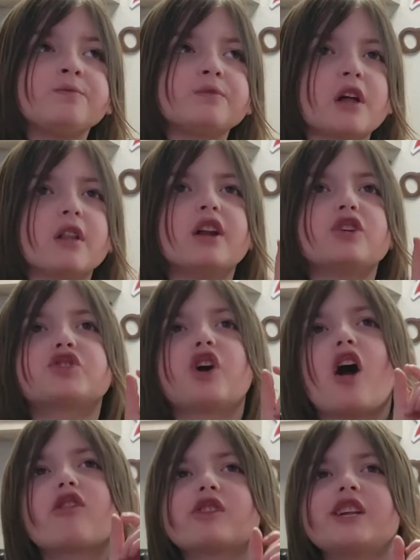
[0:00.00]
a little
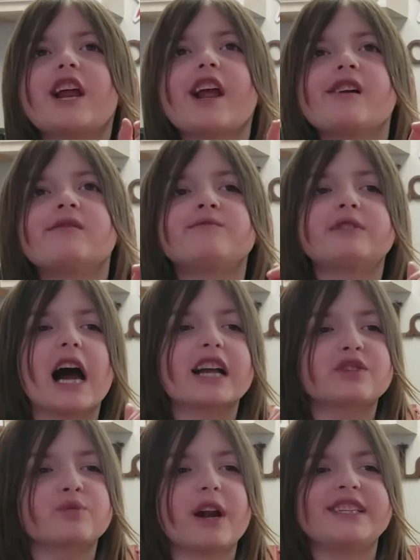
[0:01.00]
chocolatey,
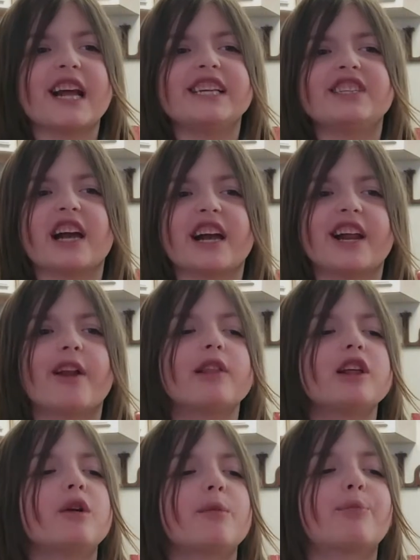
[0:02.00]
that's what it tastes like, and a
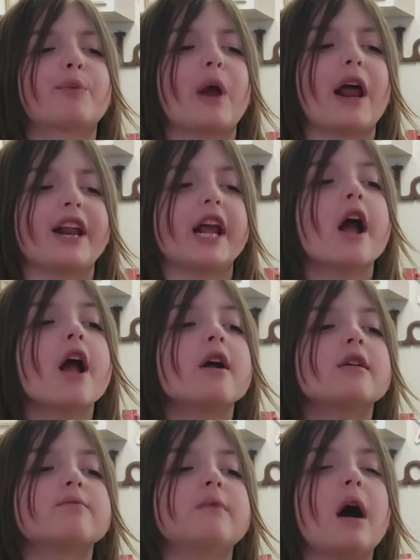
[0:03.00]
little bready.
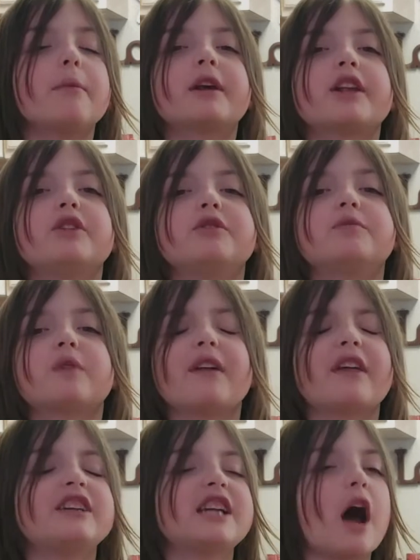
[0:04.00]
Mom, can you write
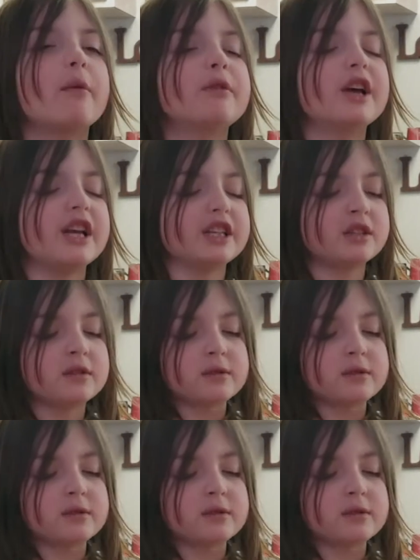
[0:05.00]
that down, please?